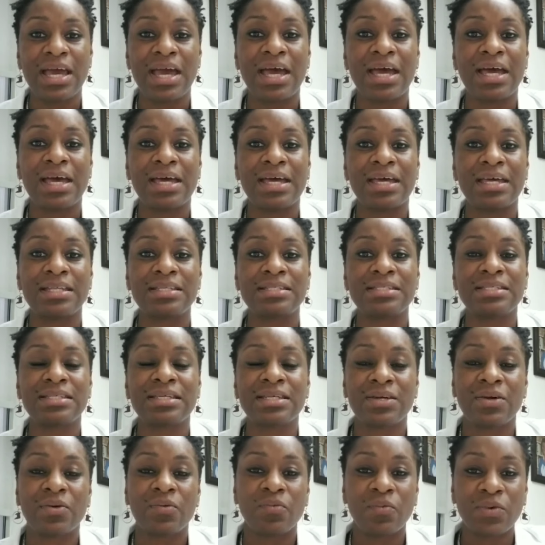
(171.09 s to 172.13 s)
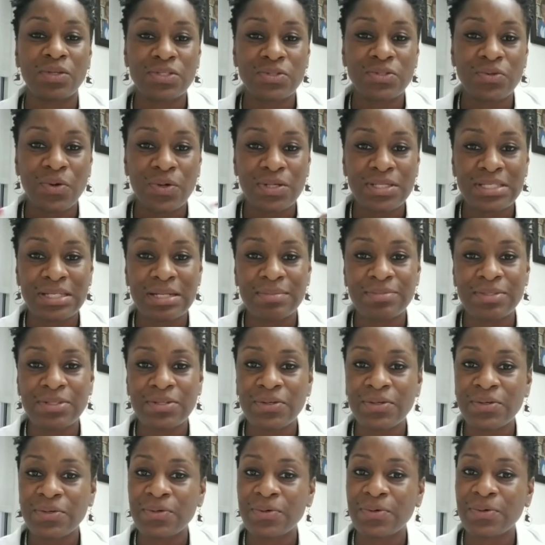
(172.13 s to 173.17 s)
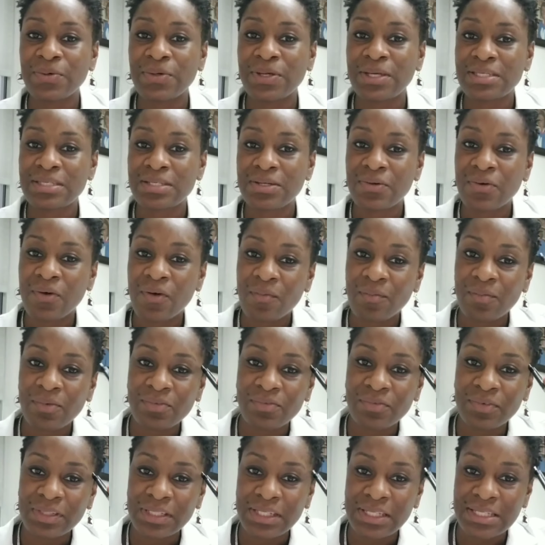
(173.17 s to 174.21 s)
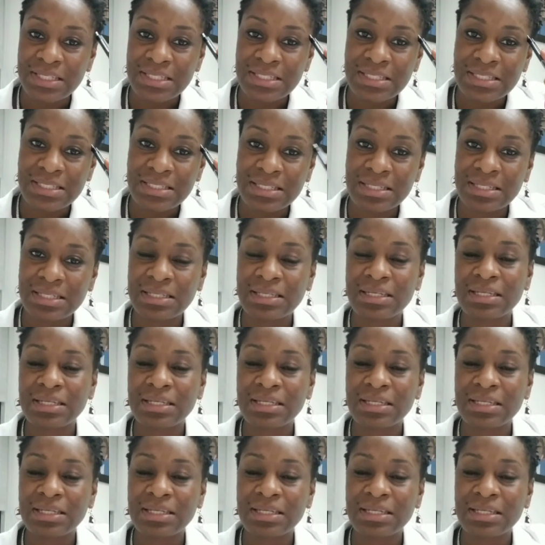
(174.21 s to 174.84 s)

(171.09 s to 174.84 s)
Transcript: and what's causing them to grow is a hormone released